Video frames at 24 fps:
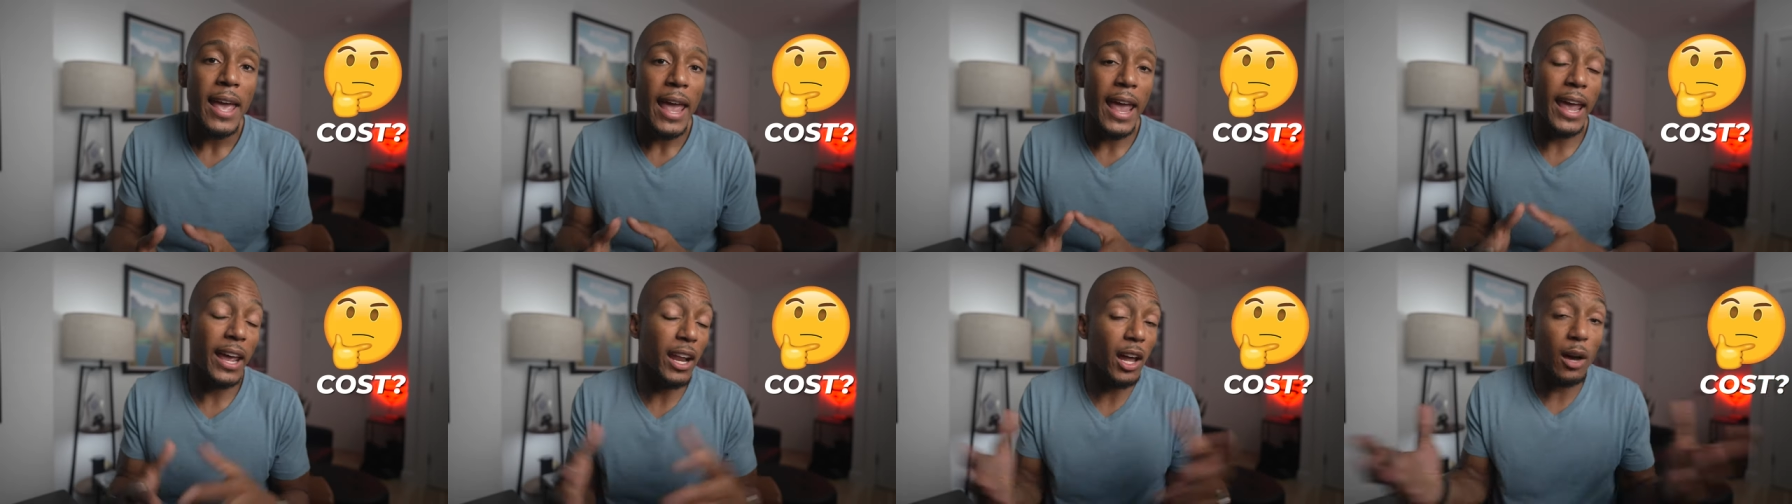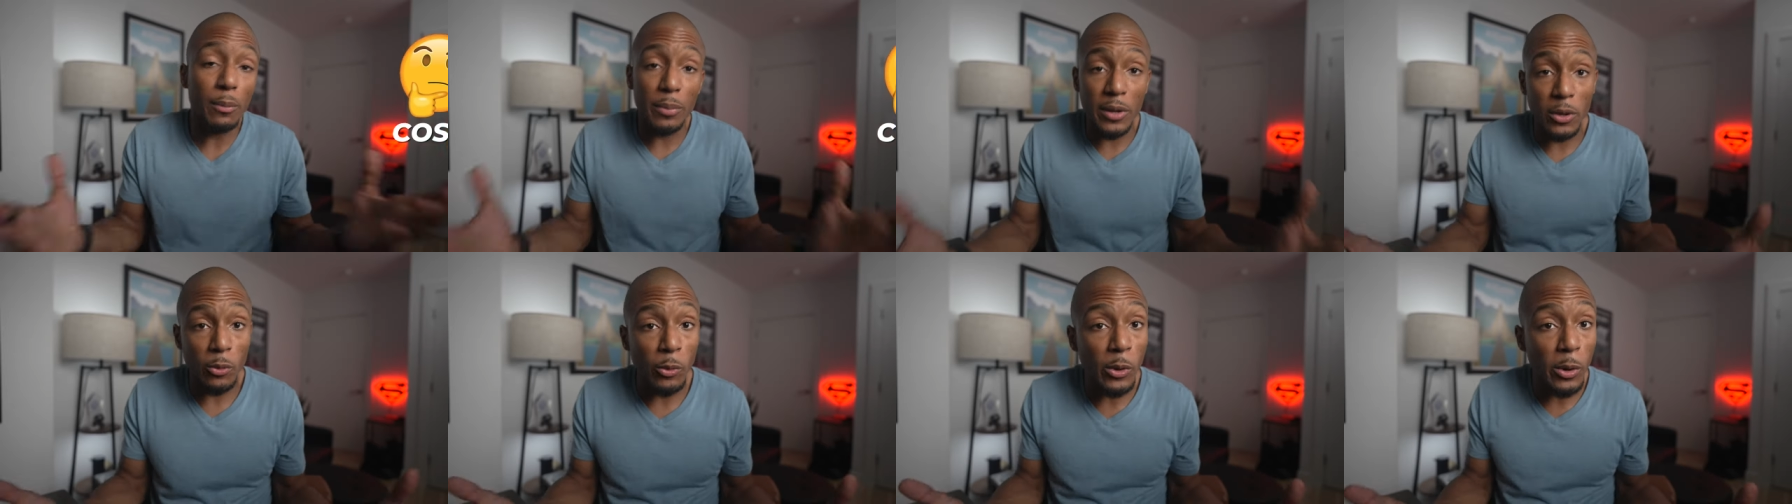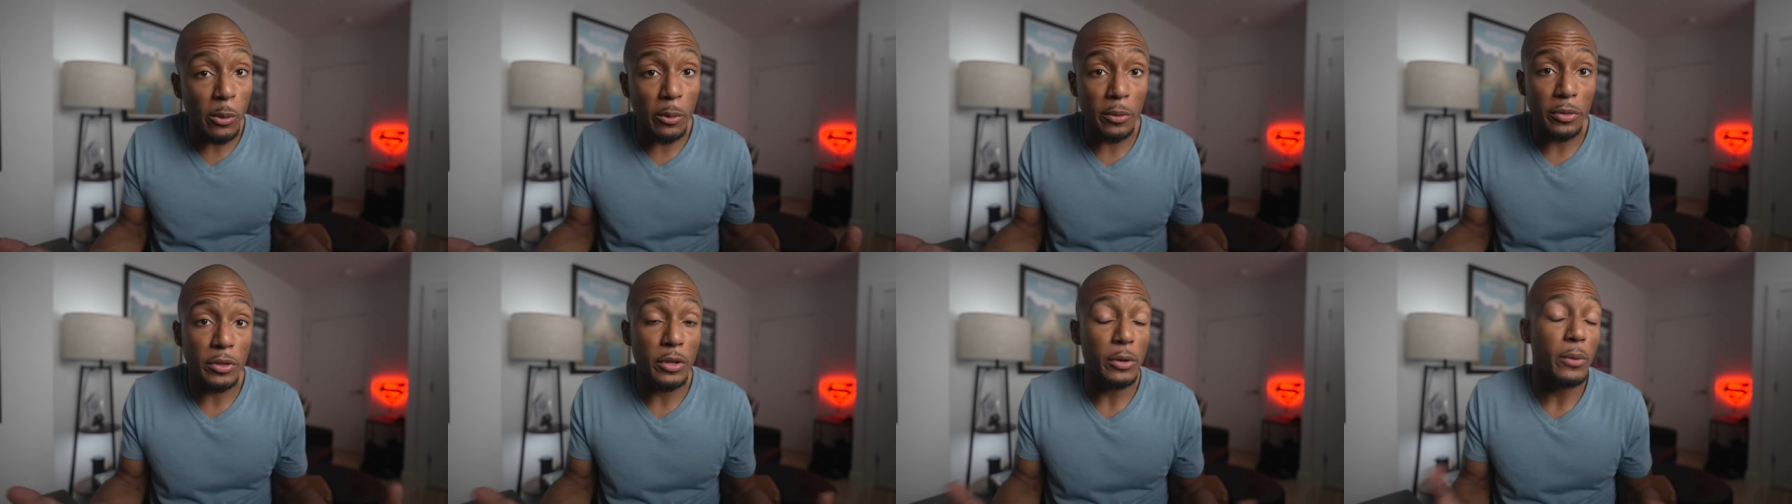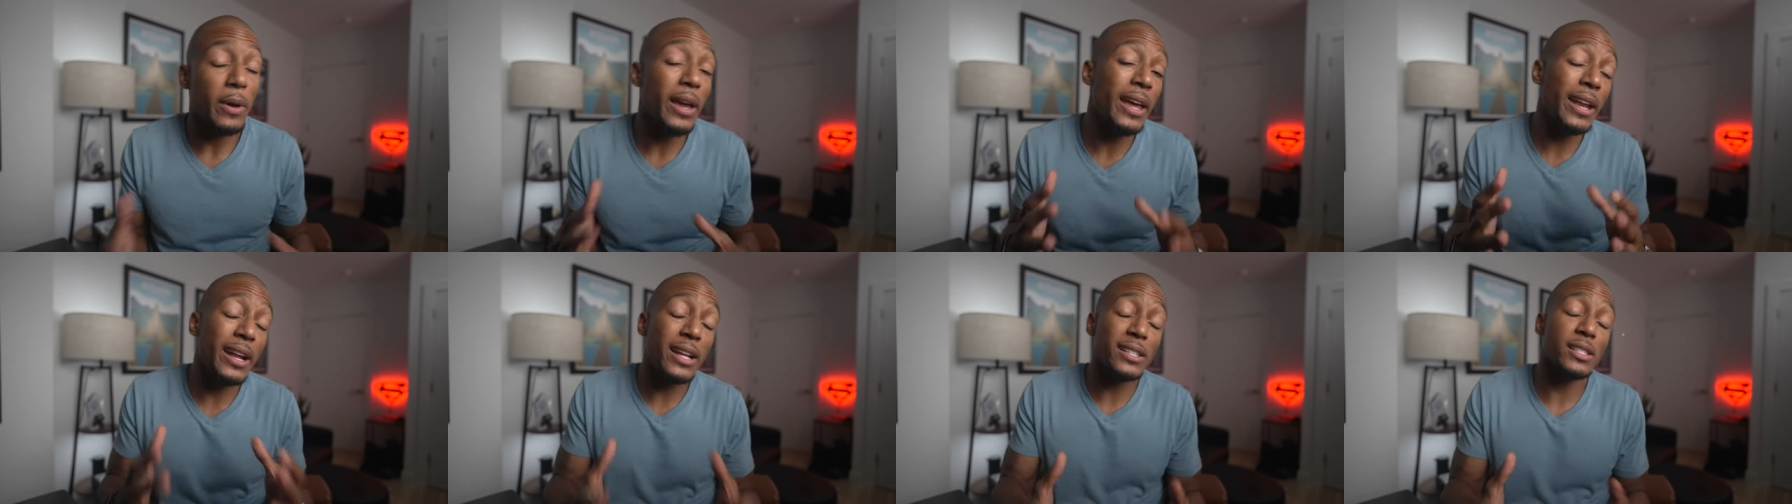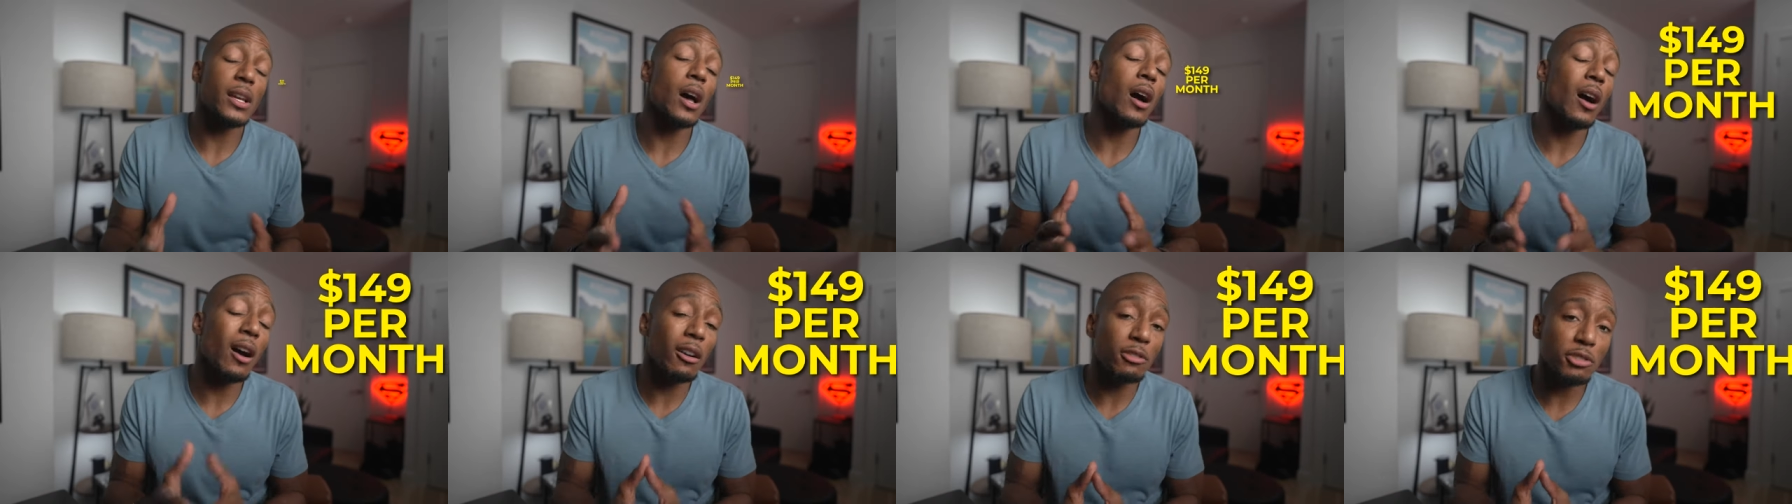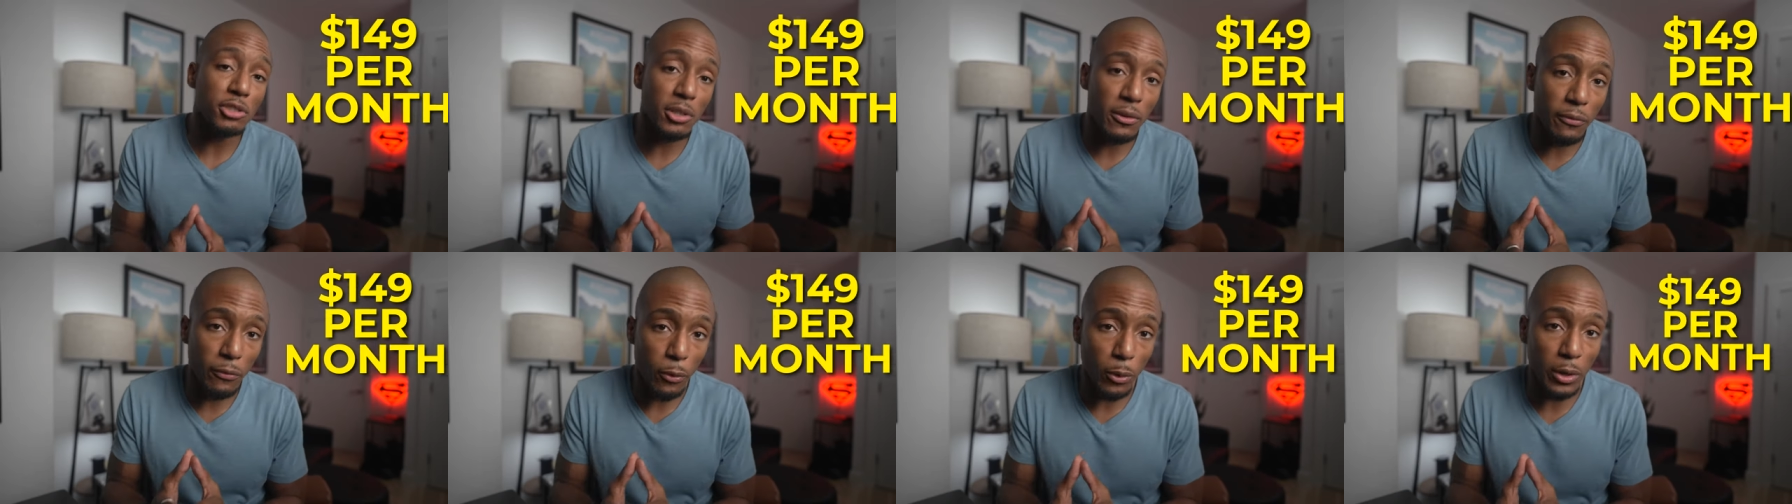And I'll be real with you, it is one
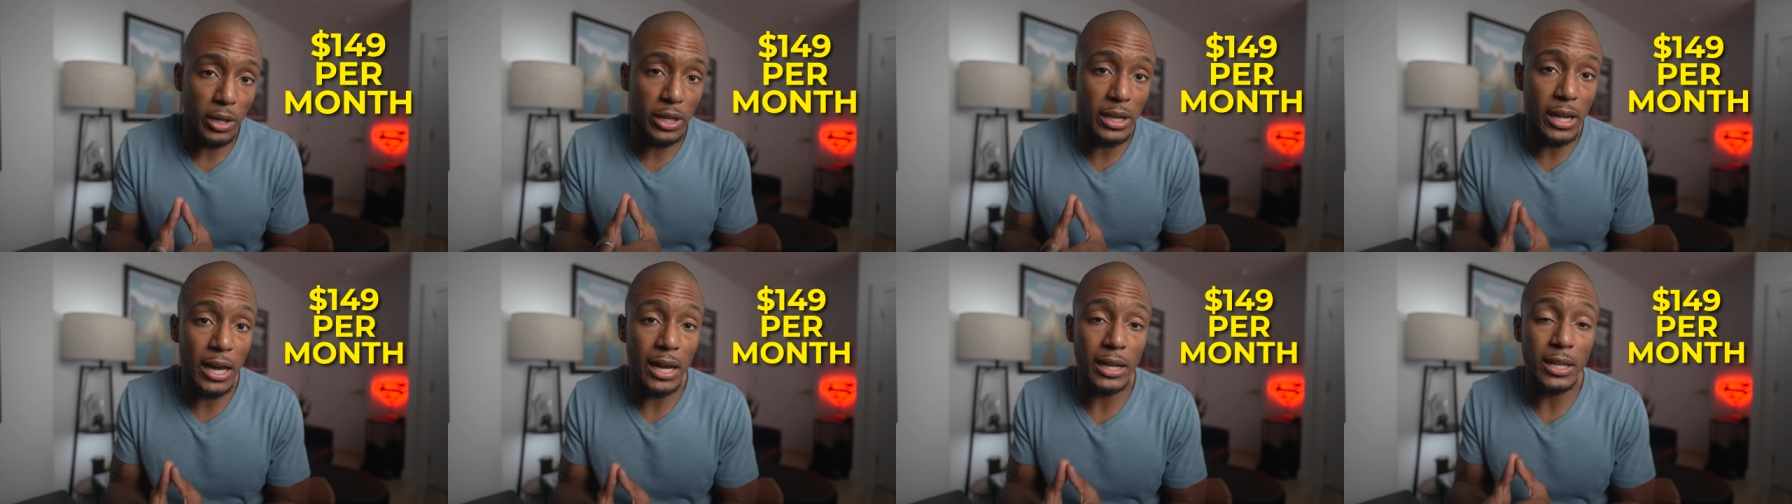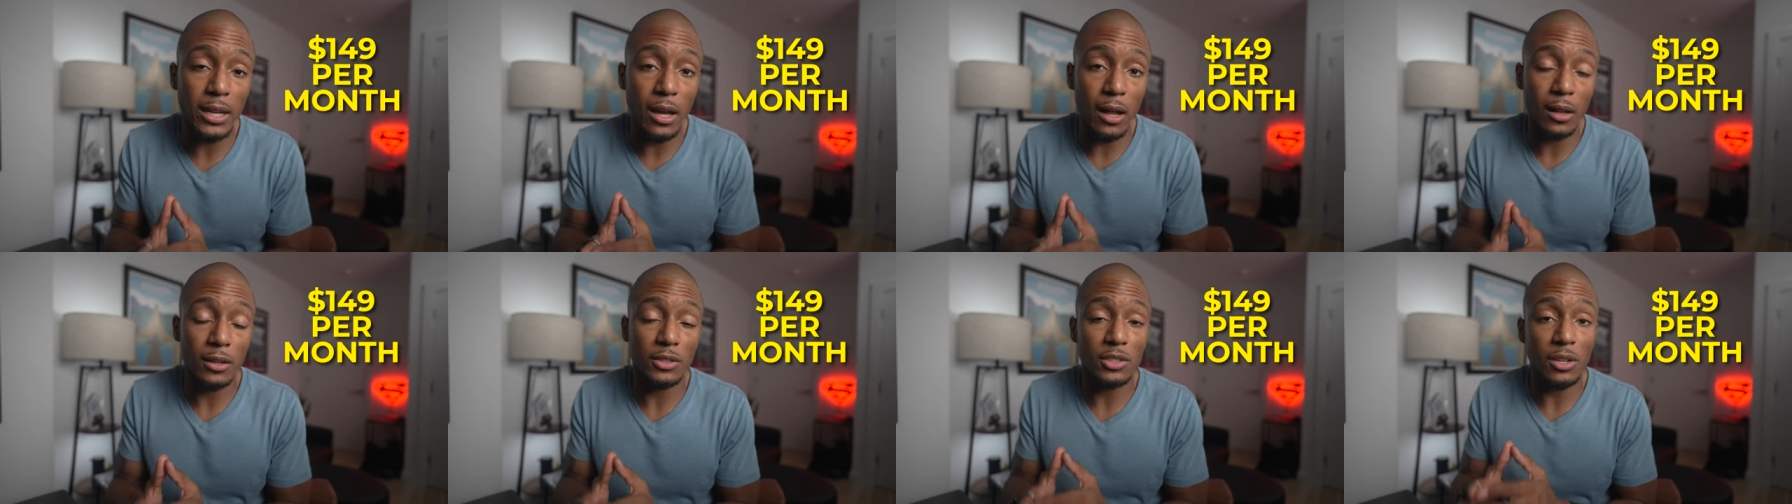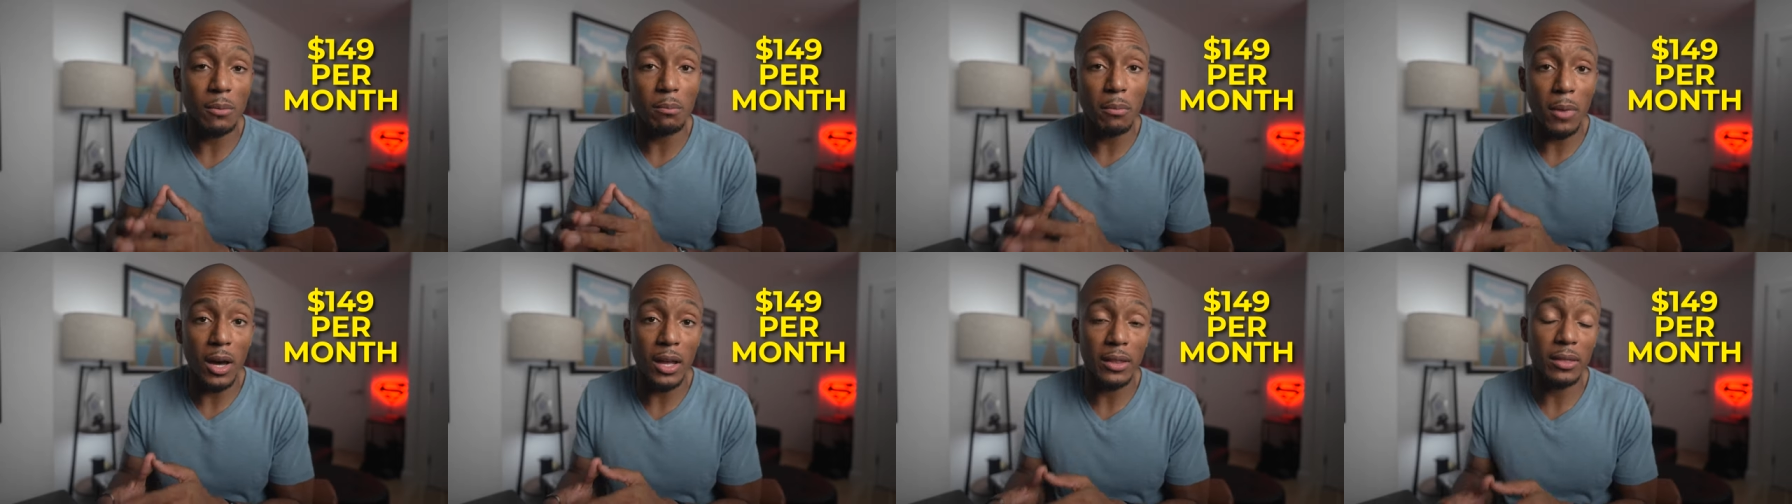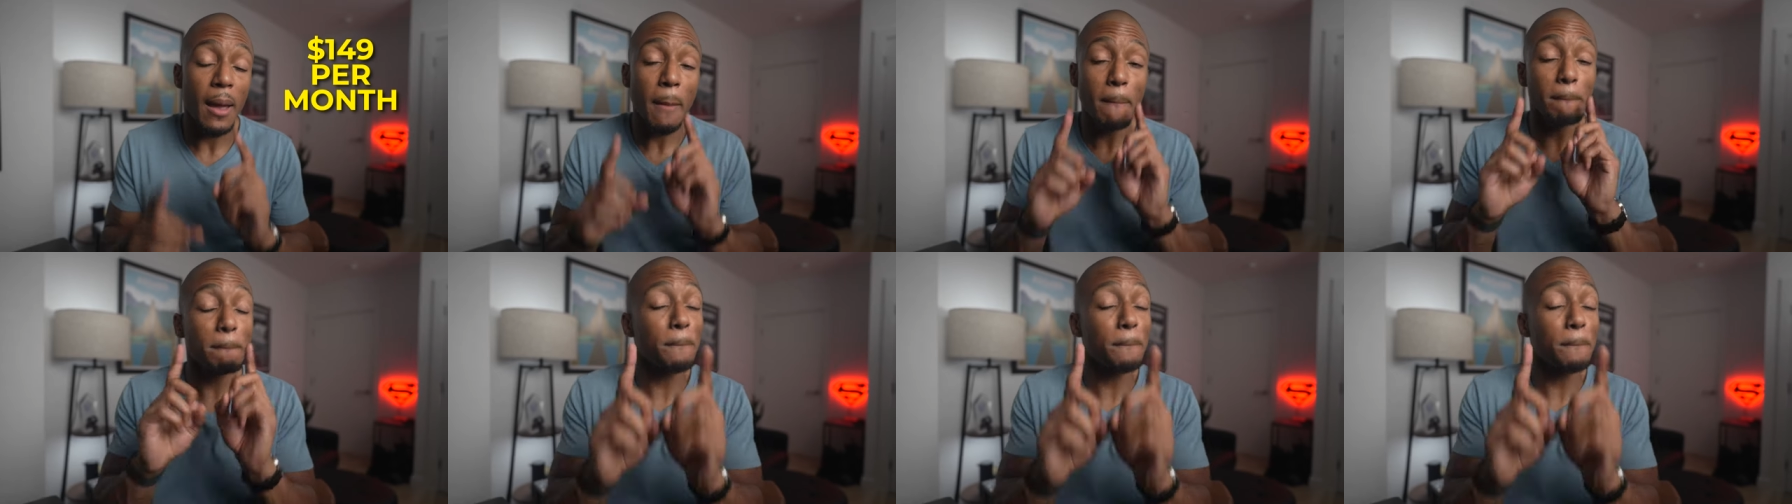hundred forty-nine dollars a month,